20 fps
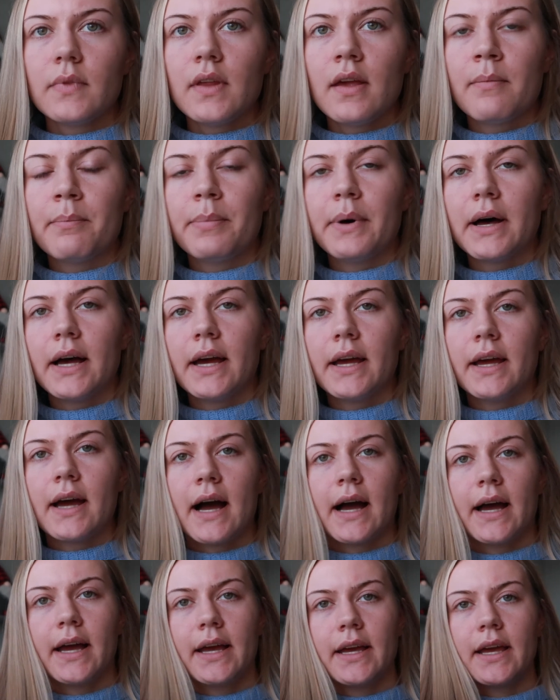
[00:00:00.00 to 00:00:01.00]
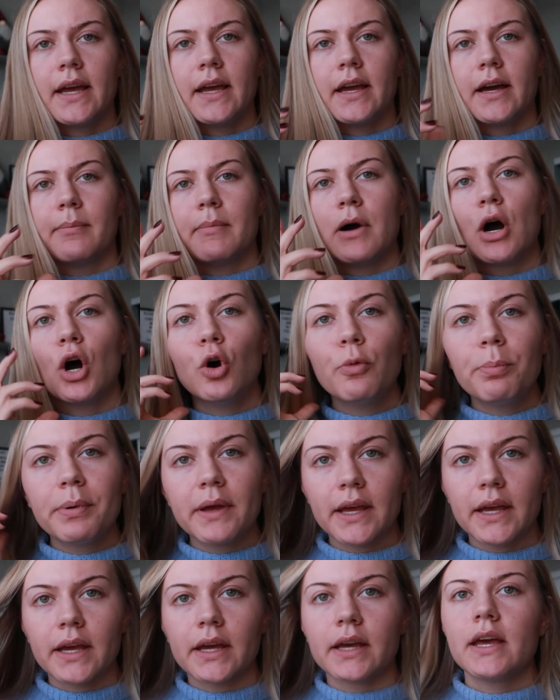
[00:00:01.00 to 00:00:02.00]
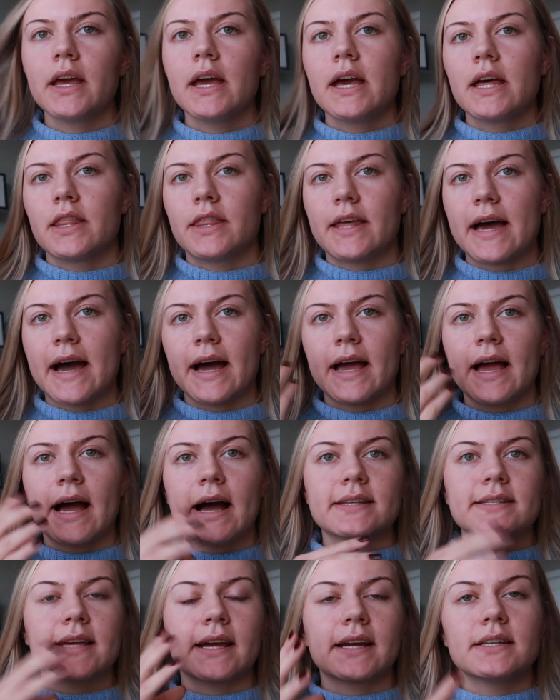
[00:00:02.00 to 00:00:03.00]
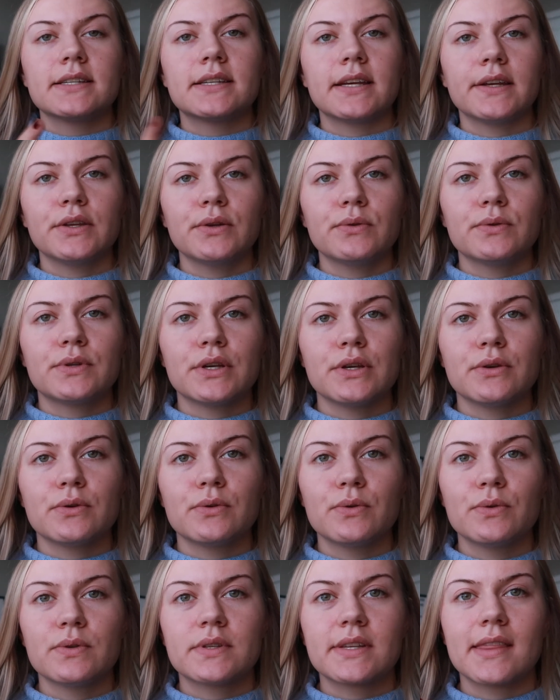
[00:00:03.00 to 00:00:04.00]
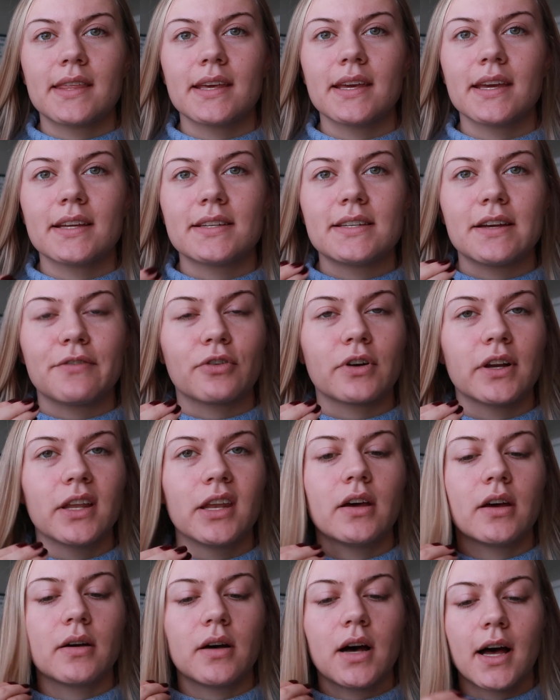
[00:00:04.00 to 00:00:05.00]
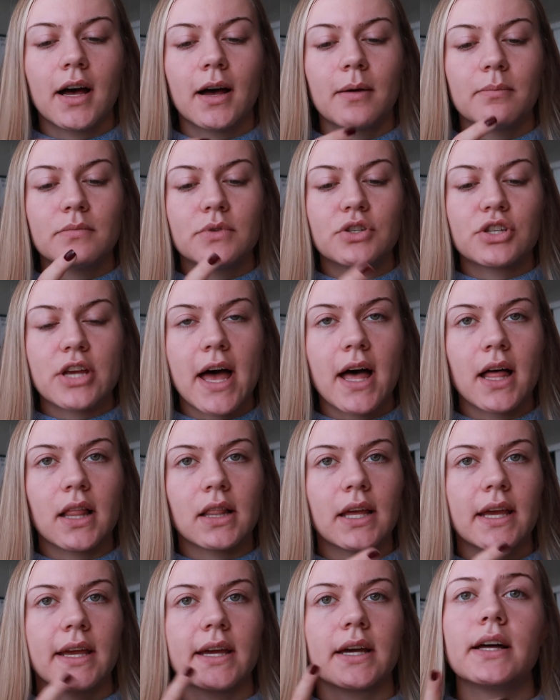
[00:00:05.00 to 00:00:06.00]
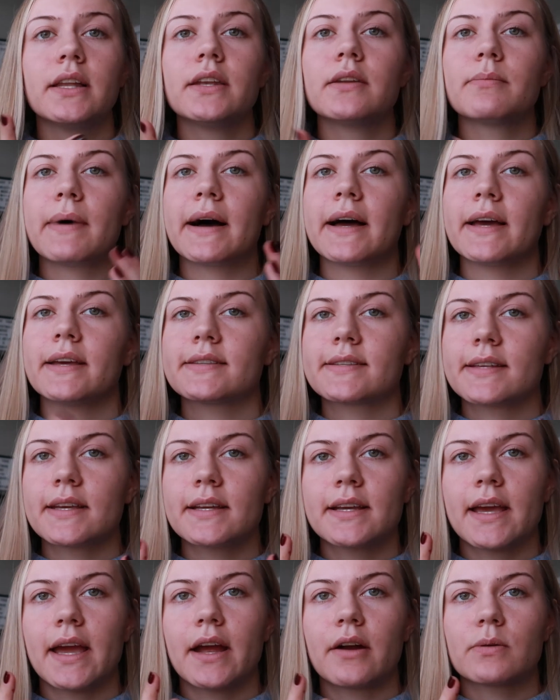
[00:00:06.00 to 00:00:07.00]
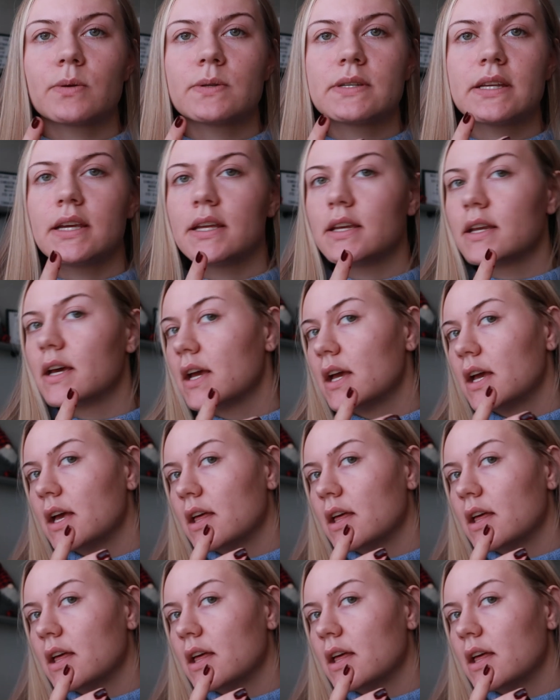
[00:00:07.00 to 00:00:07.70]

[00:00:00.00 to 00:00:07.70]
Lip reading: But I am hoping that as I continue to use the Differin gel and my skincare routine,